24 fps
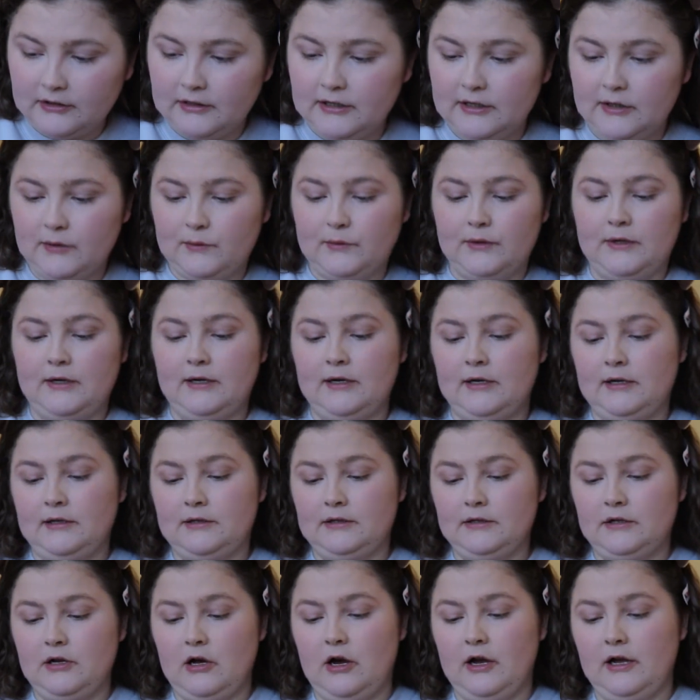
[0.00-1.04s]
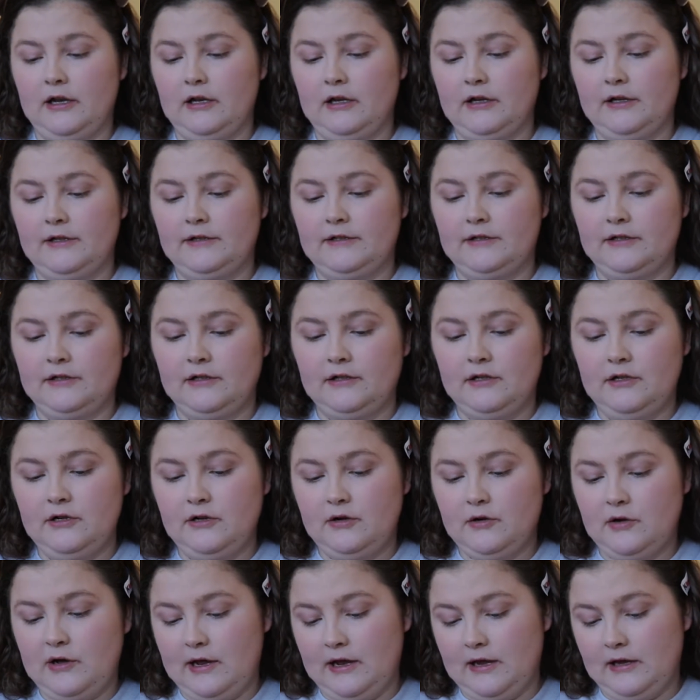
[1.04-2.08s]
liquid highlighter
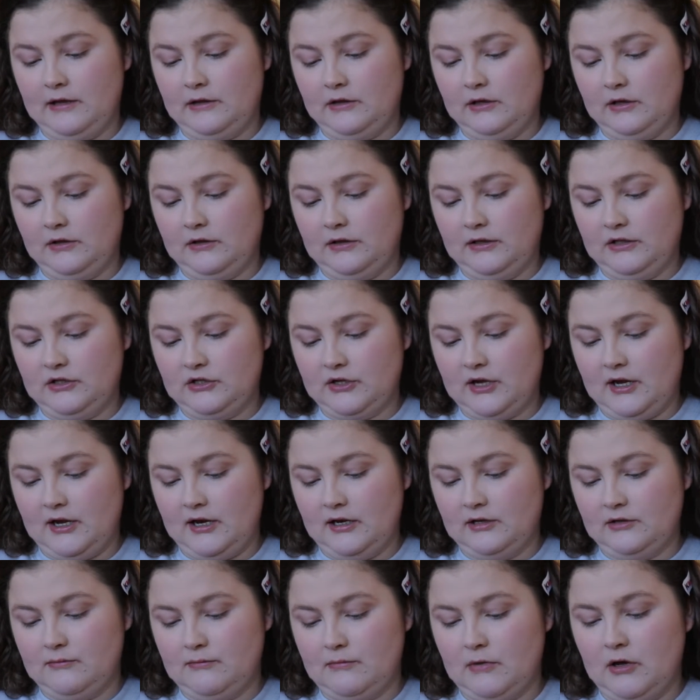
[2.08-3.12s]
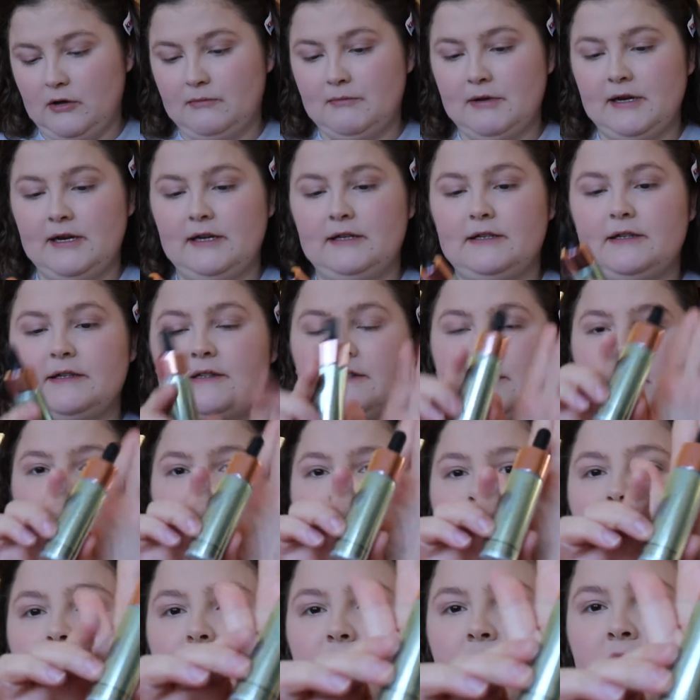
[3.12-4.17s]
in the shade Mermaid
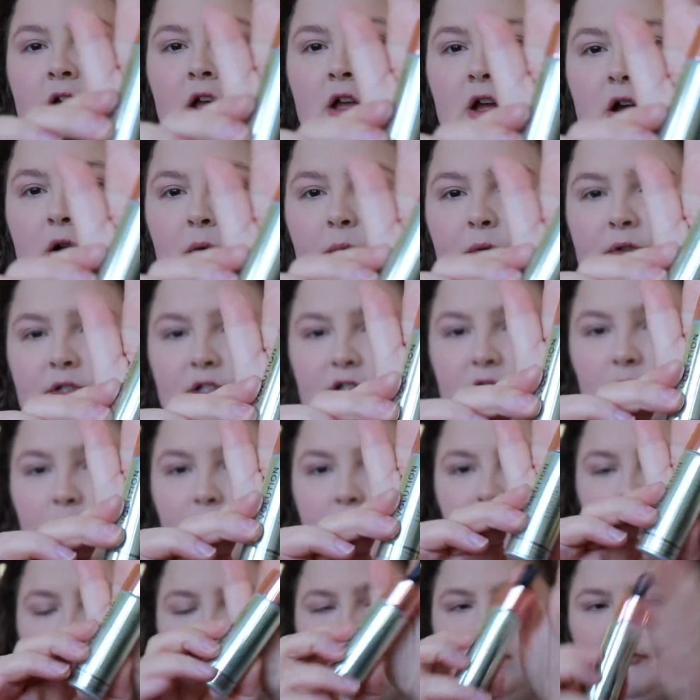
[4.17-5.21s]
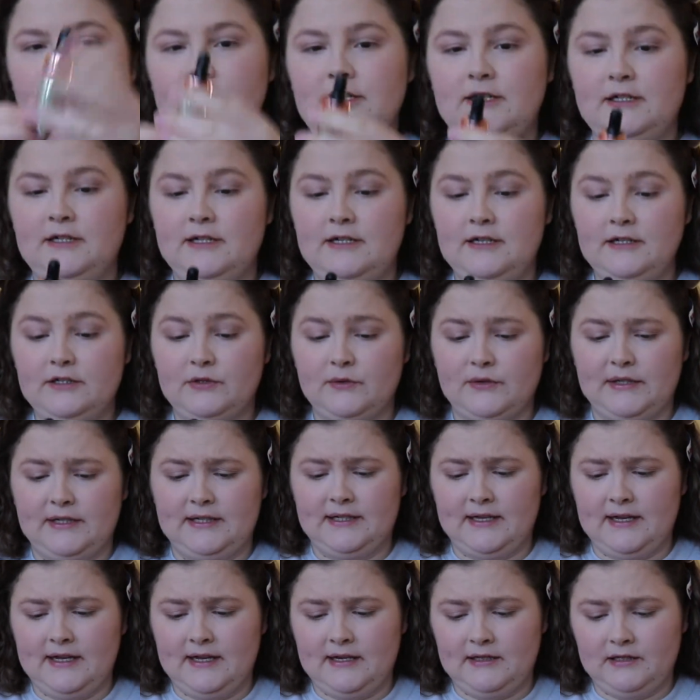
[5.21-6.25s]
Scales, which is quite greeny, so
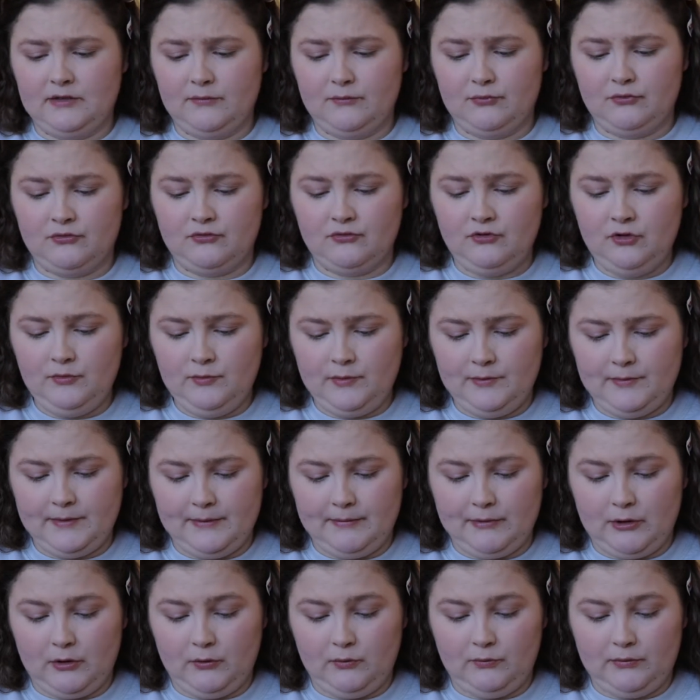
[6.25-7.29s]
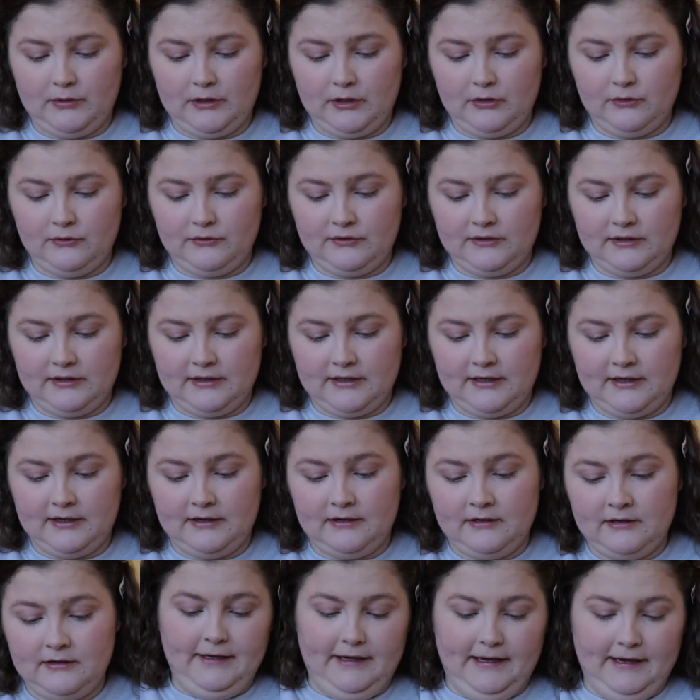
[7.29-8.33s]
again, probably won't be used today.
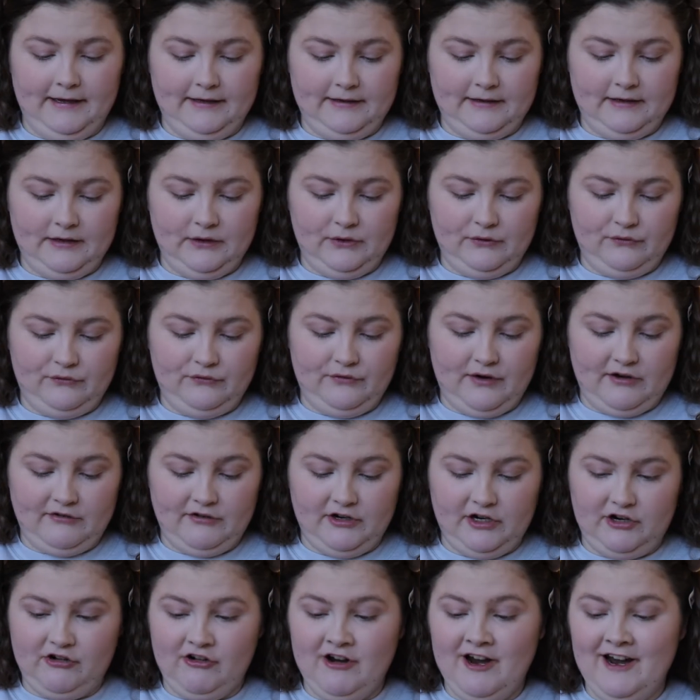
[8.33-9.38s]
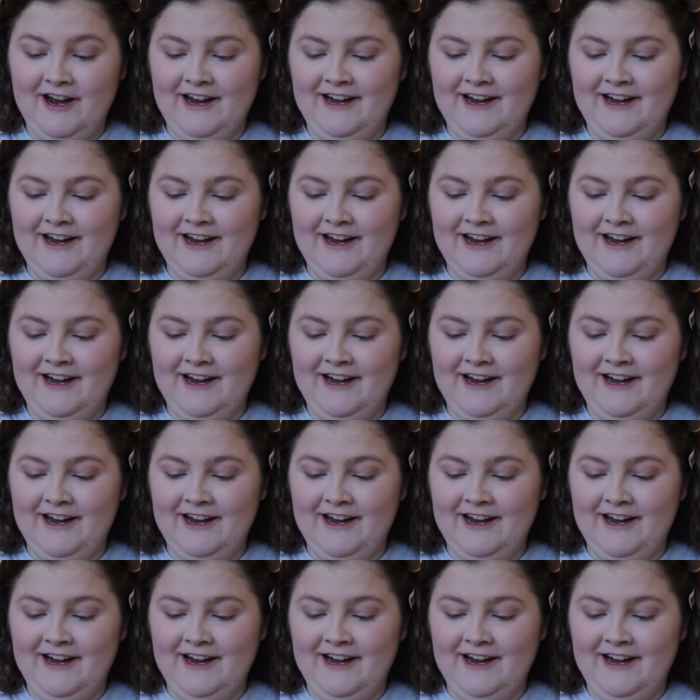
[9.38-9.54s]
Yes, it's very green.